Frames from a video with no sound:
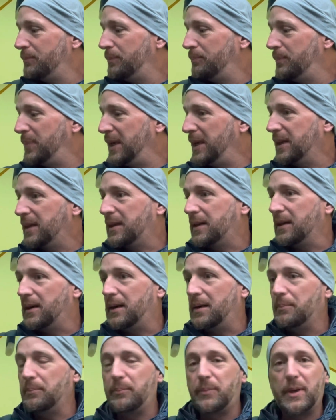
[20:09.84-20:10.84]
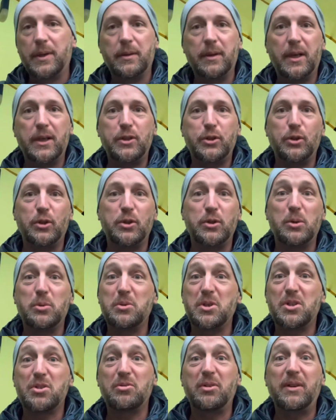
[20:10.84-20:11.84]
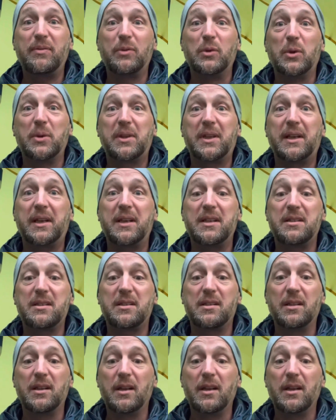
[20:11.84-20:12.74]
Break camp, as usual, just leave no trace.